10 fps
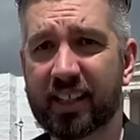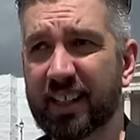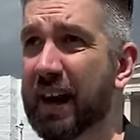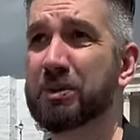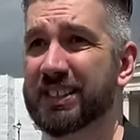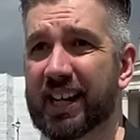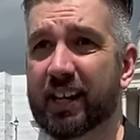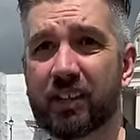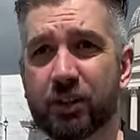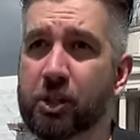Yeah. And that was it.
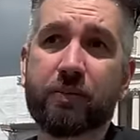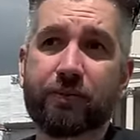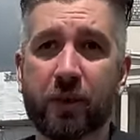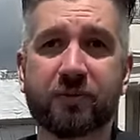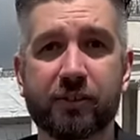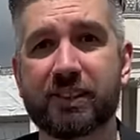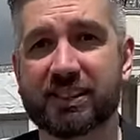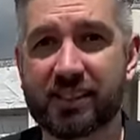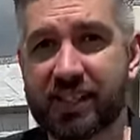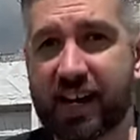Couldn't film for the rest
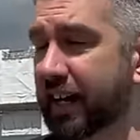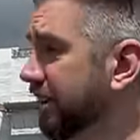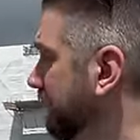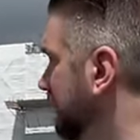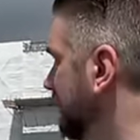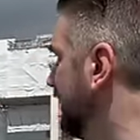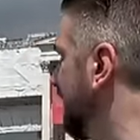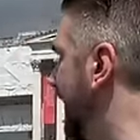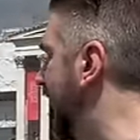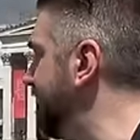of the day.
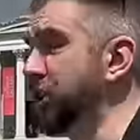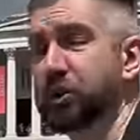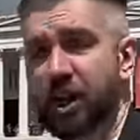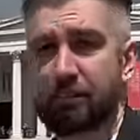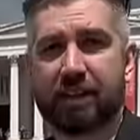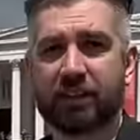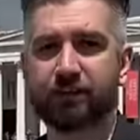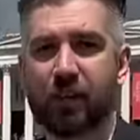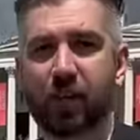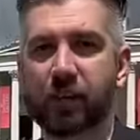And then you'd come back the
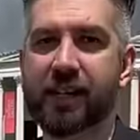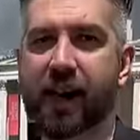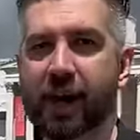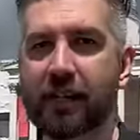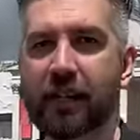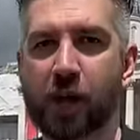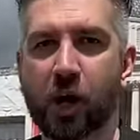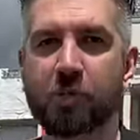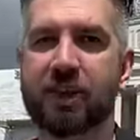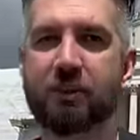following day and
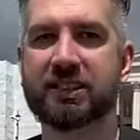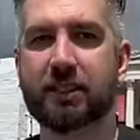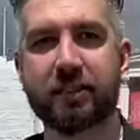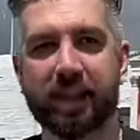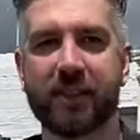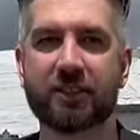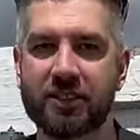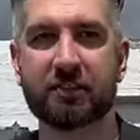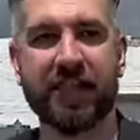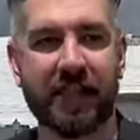hope that it was somebody else,
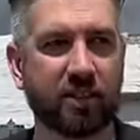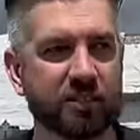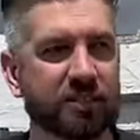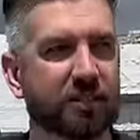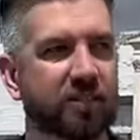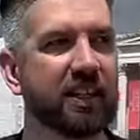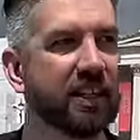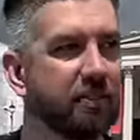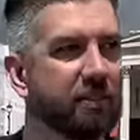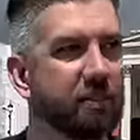somebody else that was a
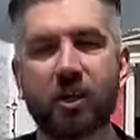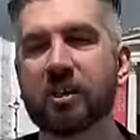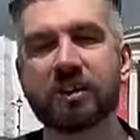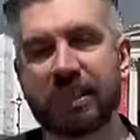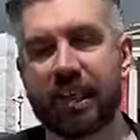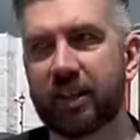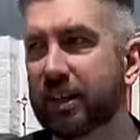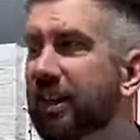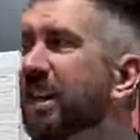little bit more understanding.